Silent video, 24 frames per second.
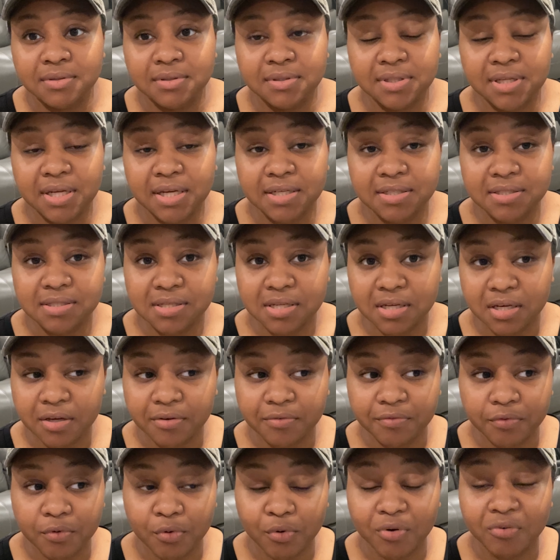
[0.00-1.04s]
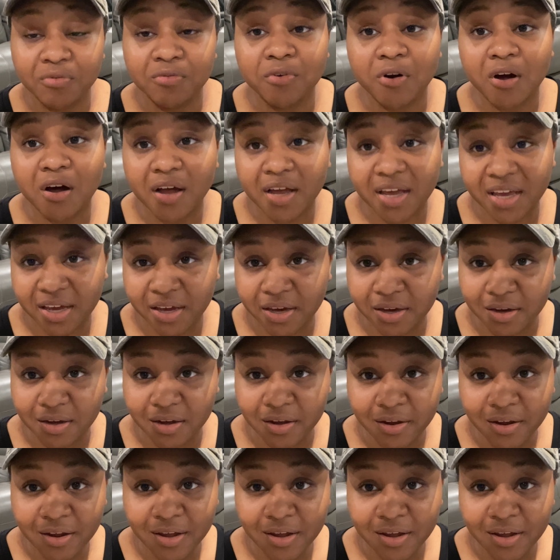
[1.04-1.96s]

that is looking for raw hair